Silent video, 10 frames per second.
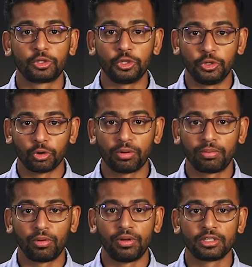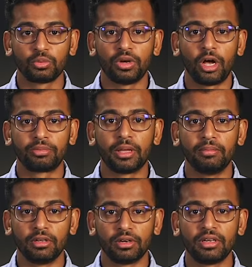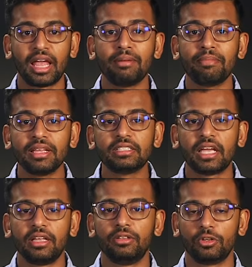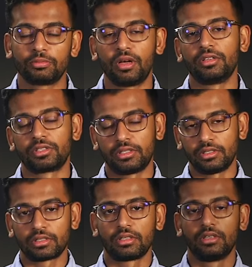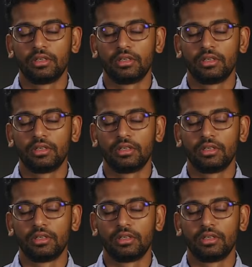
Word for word: to your employees will help them learn and maintain those policies.